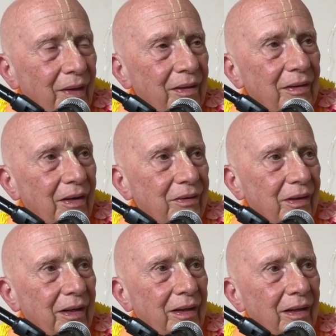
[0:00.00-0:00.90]

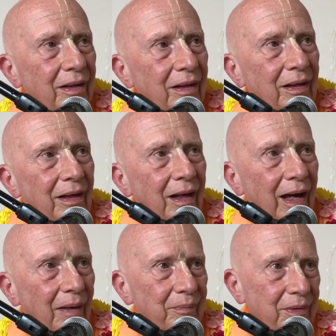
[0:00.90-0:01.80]
Nothing
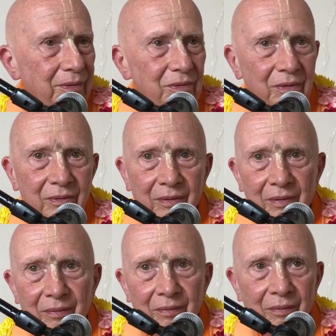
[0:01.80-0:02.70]
happens
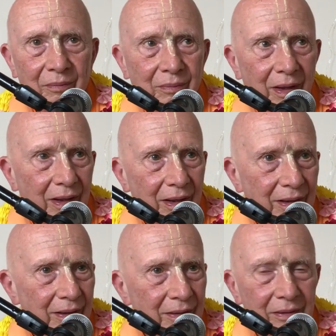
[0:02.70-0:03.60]

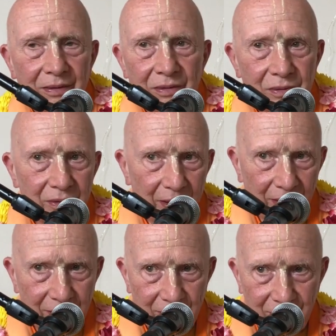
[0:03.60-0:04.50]
by
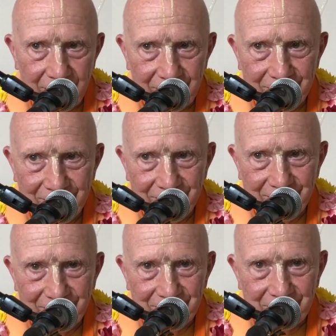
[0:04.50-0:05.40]
chance
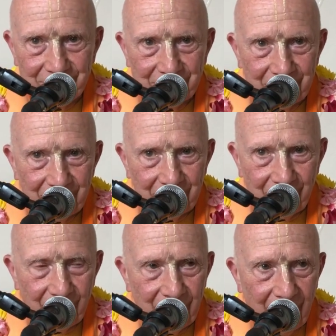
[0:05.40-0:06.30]

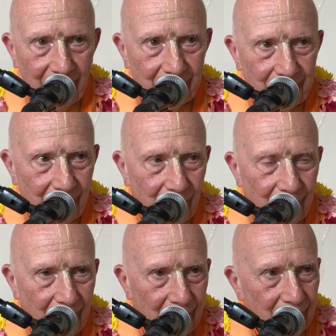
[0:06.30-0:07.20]
like
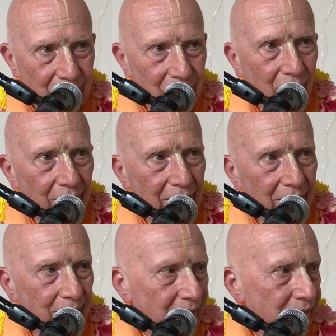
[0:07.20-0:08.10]
Prabhupada was talking
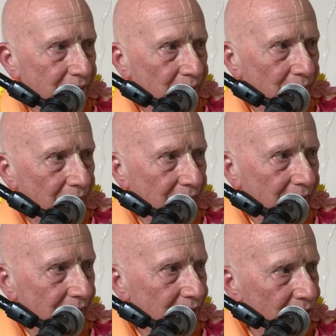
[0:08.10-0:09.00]
about this point
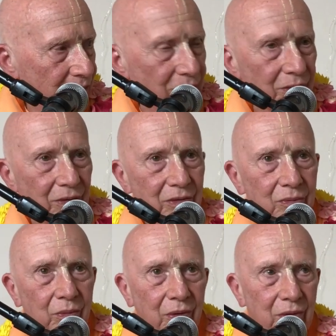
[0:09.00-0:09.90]
that
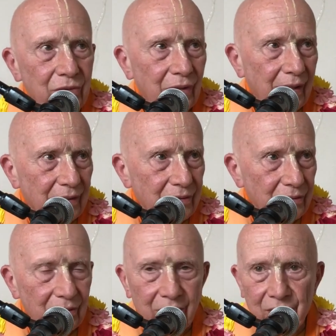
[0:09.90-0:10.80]
this word
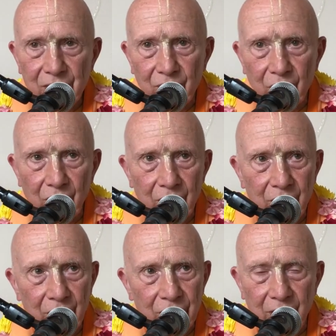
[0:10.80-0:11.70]
chance is a word
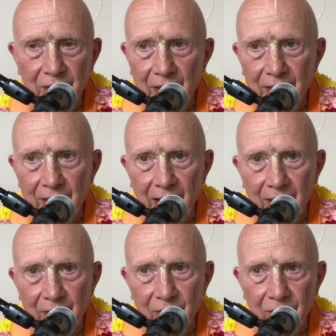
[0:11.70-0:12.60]
you should take it out and